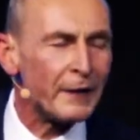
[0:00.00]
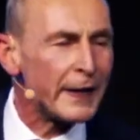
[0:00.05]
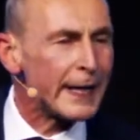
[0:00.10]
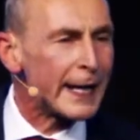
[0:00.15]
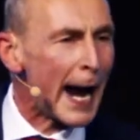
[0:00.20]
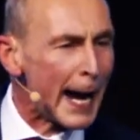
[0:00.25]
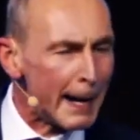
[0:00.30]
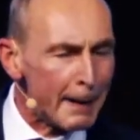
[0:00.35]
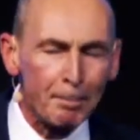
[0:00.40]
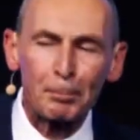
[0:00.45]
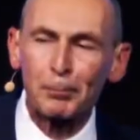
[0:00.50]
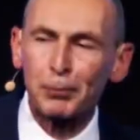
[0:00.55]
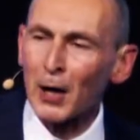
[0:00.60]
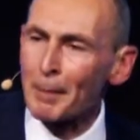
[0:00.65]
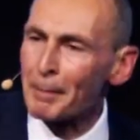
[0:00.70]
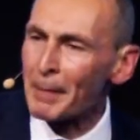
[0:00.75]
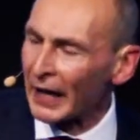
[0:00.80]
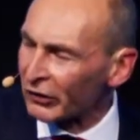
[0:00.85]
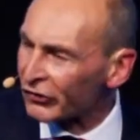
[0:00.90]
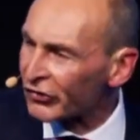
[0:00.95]
the
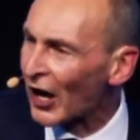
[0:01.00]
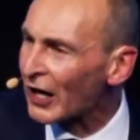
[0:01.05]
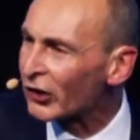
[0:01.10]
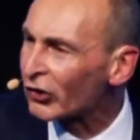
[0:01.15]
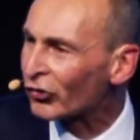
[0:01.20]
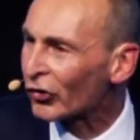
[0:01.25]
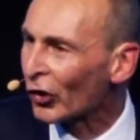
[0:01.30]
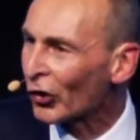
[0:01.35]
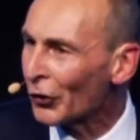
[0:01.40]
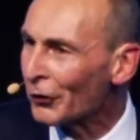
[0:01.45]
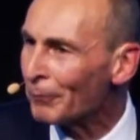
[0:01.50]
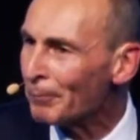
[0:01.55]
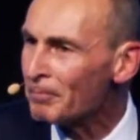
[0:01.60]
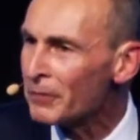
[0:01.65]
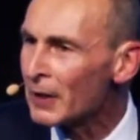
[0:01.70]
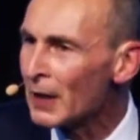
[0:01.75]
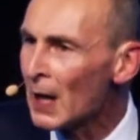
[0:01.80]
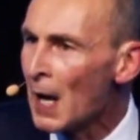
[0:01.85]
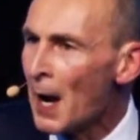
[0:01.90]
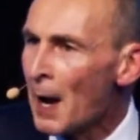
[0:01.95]
implementation.
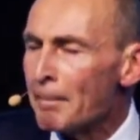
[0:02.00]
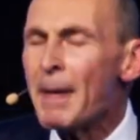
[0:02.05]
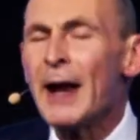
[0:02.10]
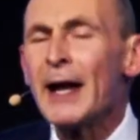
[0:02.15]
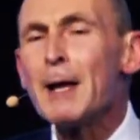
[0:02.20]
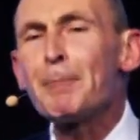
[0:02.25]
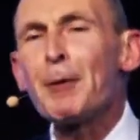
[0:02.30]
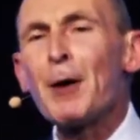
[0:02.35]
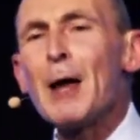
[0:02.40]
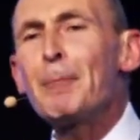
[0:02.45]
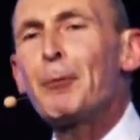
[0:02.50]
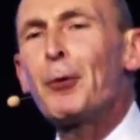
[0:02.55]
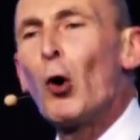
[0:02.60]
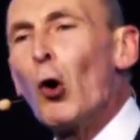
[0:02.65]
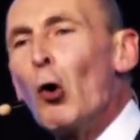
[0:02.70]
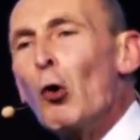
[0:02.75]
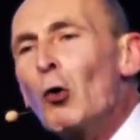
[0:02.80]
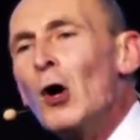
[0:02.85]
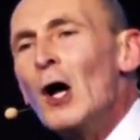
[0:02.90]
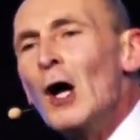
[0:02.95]
Many
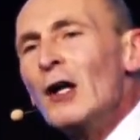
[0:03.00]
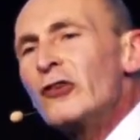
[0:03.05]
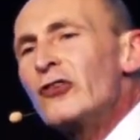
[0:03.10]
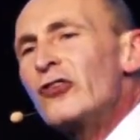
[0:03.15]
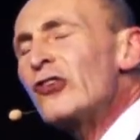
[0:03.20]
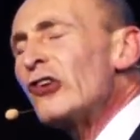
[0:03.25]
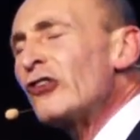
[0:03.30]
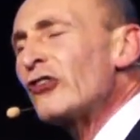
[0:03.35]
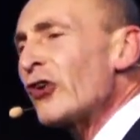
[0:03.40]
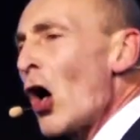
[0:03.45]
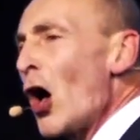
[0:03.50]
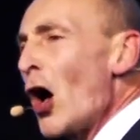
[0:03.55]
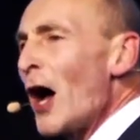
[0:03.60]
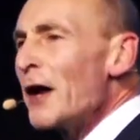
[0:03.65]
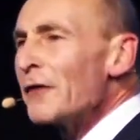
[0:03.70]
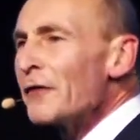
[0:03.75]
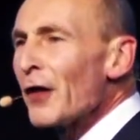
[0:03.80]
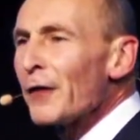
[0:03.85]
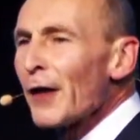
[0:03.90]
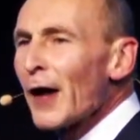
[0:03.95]
people
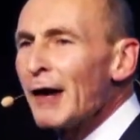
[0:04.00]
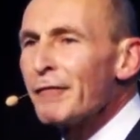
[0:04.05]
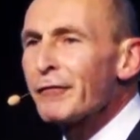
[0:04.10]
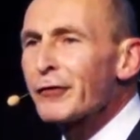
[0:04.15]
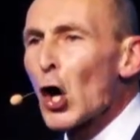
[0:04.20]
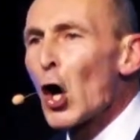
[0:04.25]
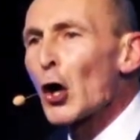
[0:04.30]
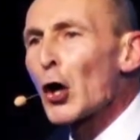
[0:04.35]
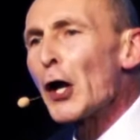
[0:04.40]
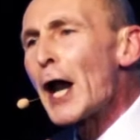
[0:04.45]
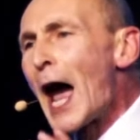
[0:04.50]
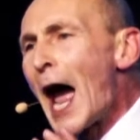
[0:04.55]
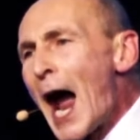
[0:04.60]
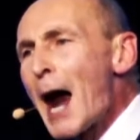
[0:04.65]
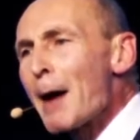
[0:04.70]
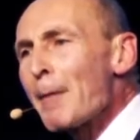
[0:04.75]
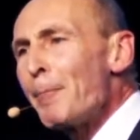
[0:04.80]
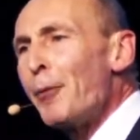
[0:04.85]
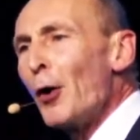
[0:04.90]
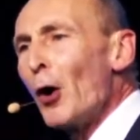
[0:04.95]
decide that they've got an
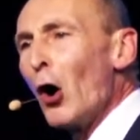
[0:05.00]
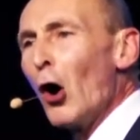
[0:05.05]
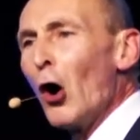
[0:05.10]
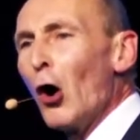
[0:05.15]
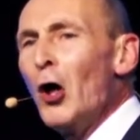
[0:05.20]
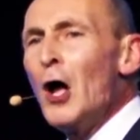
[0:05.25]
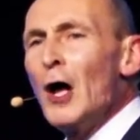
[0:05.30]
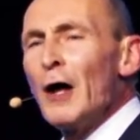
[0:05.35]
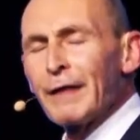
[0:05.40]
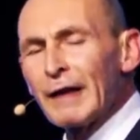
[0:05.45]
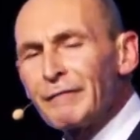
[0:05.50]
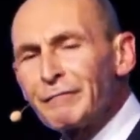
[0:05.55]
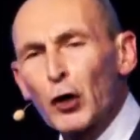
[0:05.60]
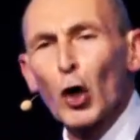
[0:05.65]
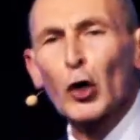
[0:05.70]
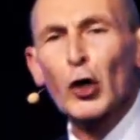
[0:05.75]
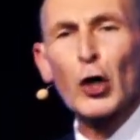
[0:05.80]
app or they've got